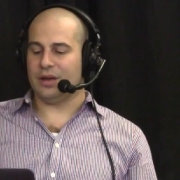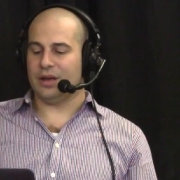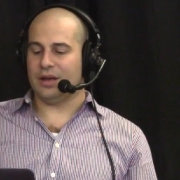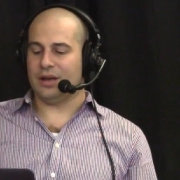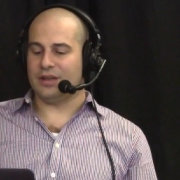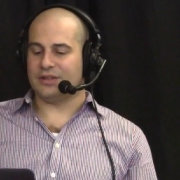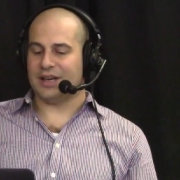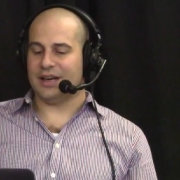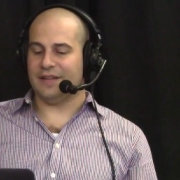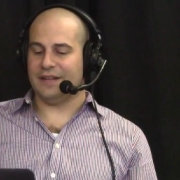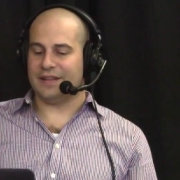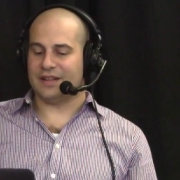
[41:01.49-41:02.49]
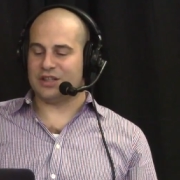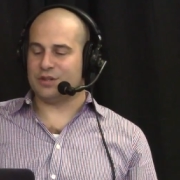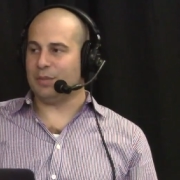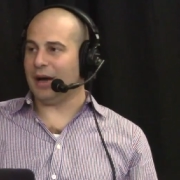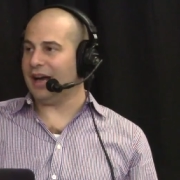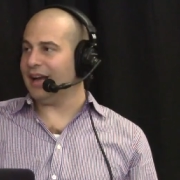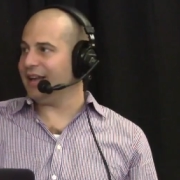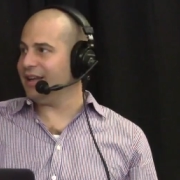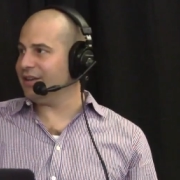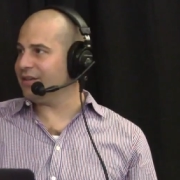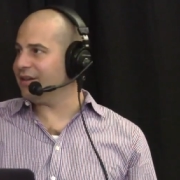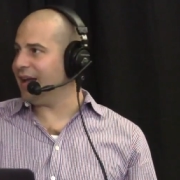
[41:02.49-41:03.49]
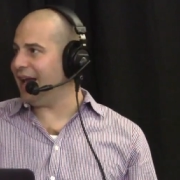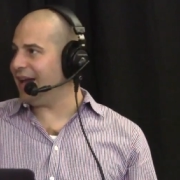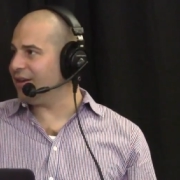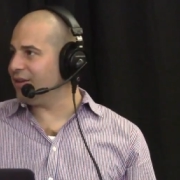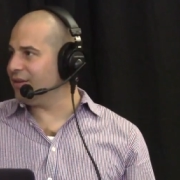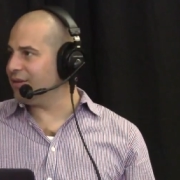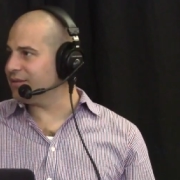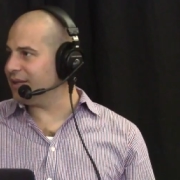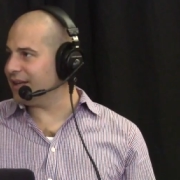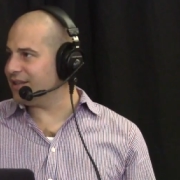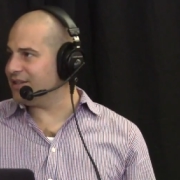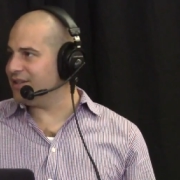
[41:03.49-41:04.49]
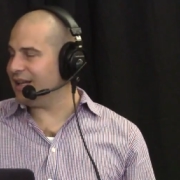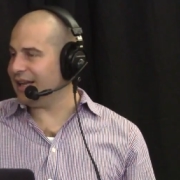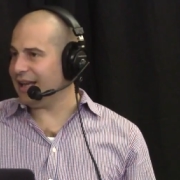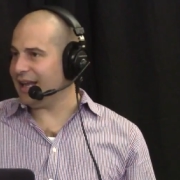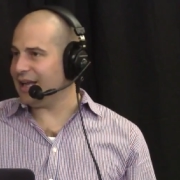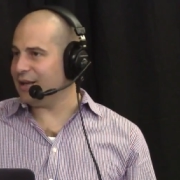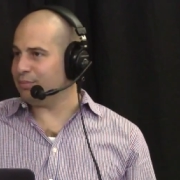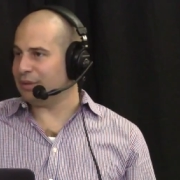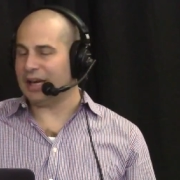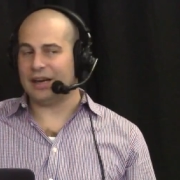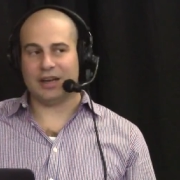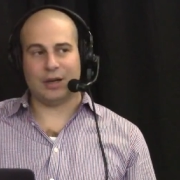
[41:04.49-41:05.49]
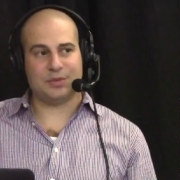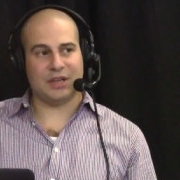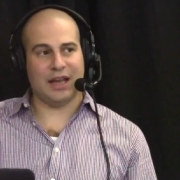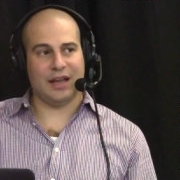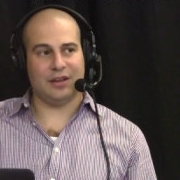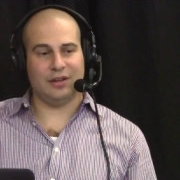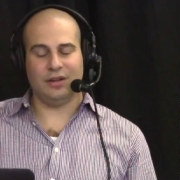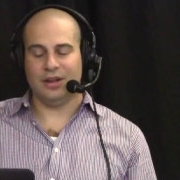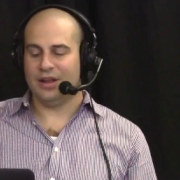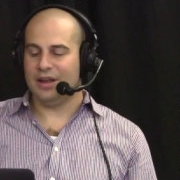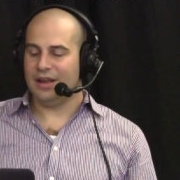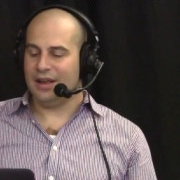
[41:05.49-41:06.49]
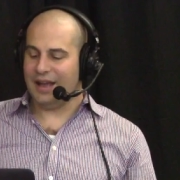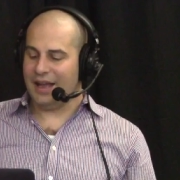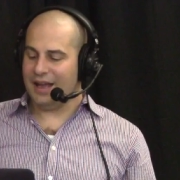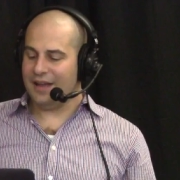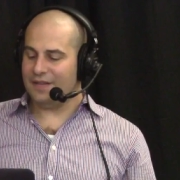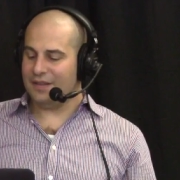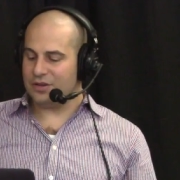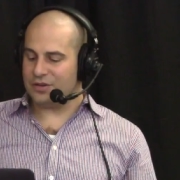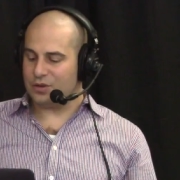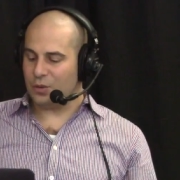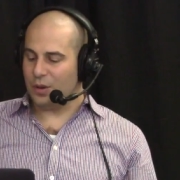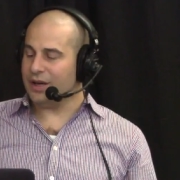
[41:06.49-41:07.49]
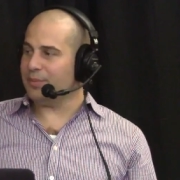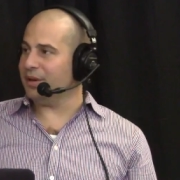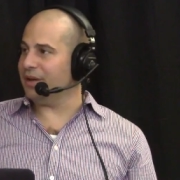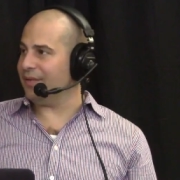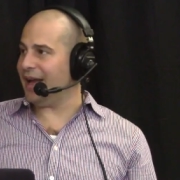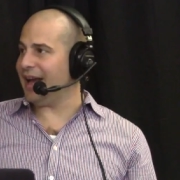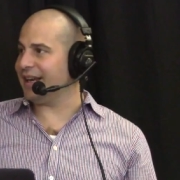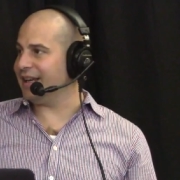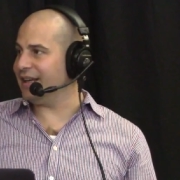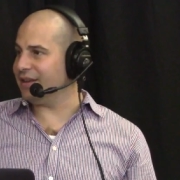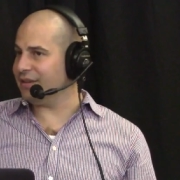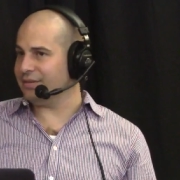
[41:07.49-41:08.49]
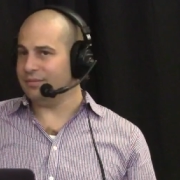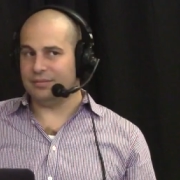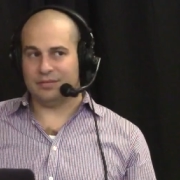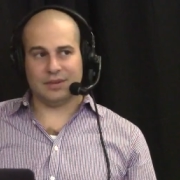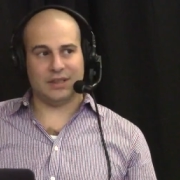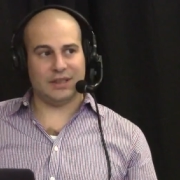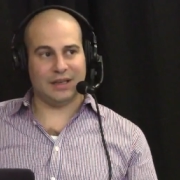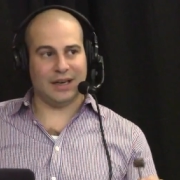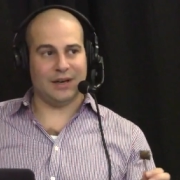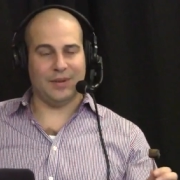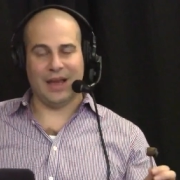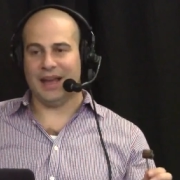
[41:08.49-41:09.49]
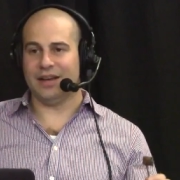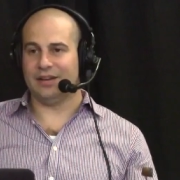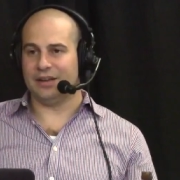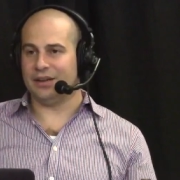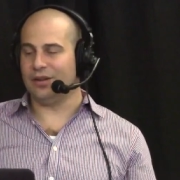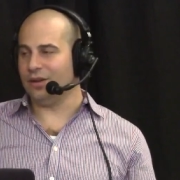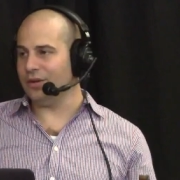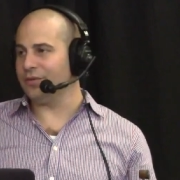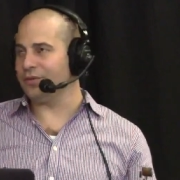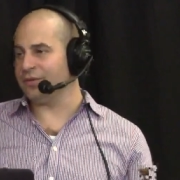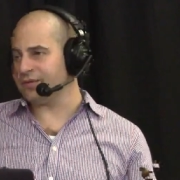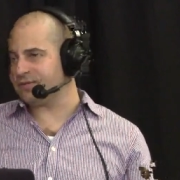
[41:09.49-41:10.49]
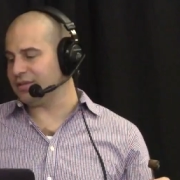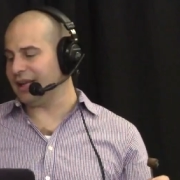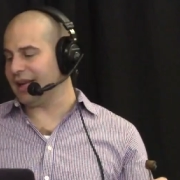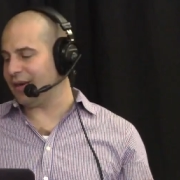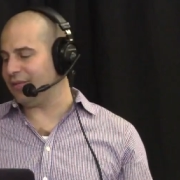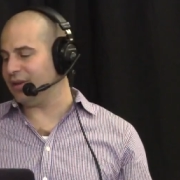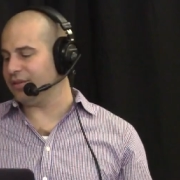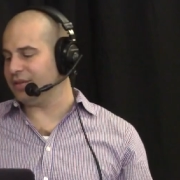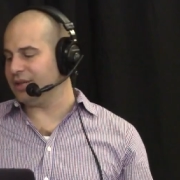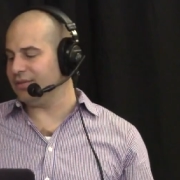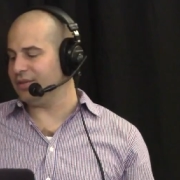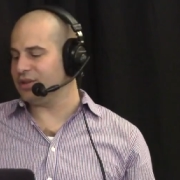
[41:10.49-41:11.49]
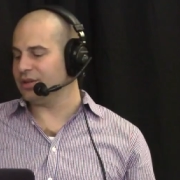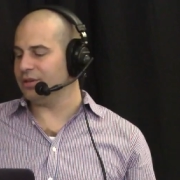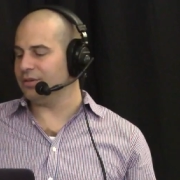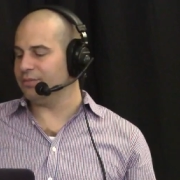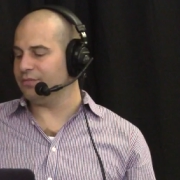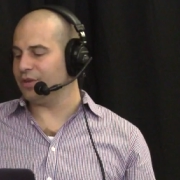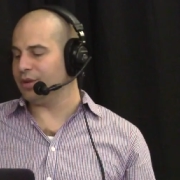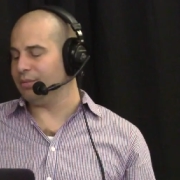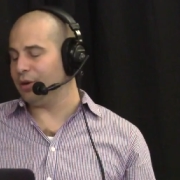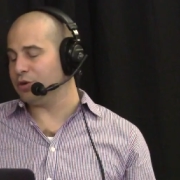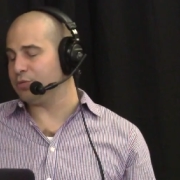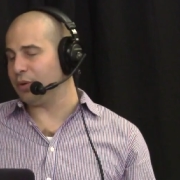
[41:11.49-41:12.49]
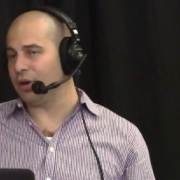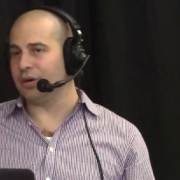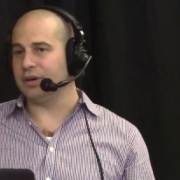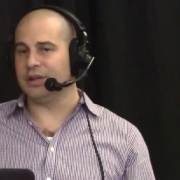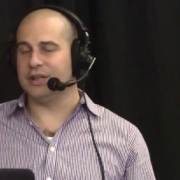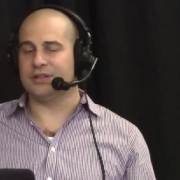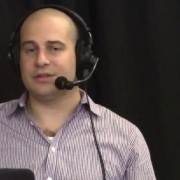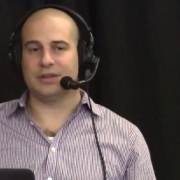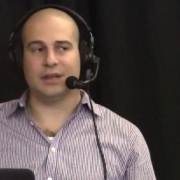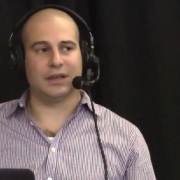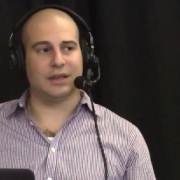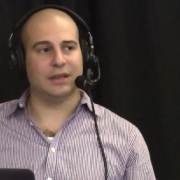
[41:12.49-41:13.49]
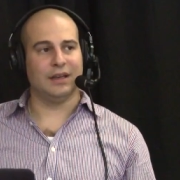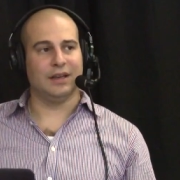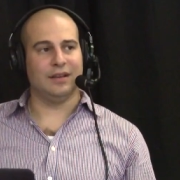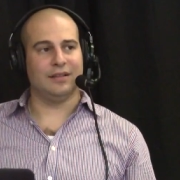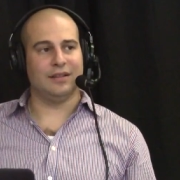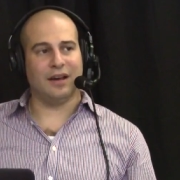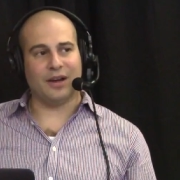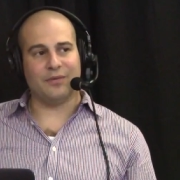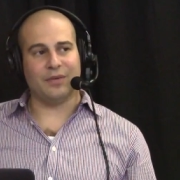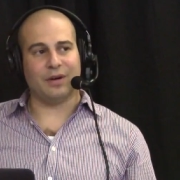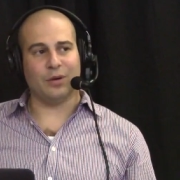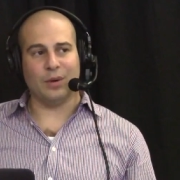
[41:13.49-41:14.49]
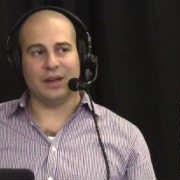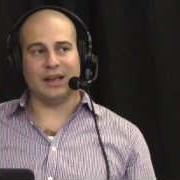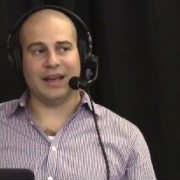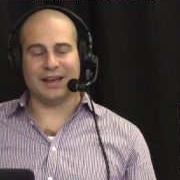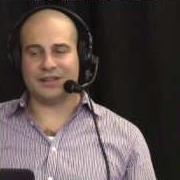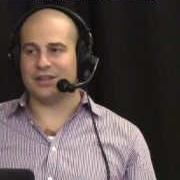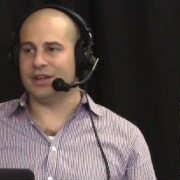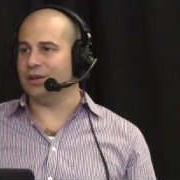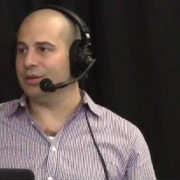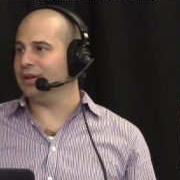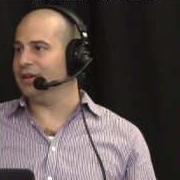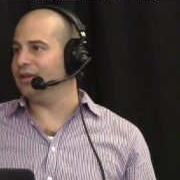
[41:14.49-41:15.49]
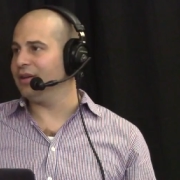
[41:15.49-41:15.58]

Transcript: uh, it's kind of like the spy angle, like CIA Black Ops angle. And there's quite a bit of hacking kind of angle. And although, of course, like every other TV show, for the most part, it's uh, not very well executed.